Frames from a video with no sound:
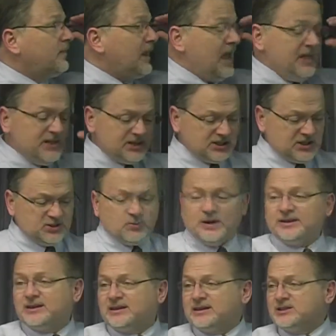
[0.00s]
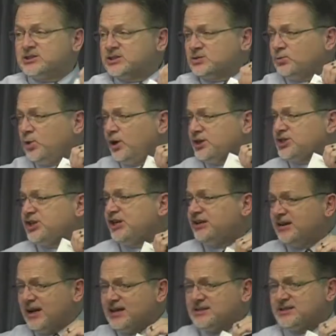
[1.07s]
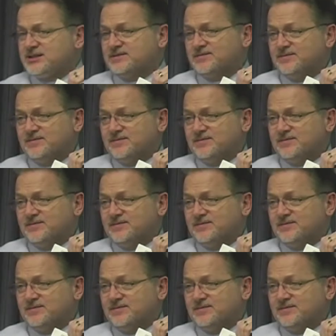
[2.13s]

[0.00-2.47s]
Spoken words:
and this is what this worksheet does,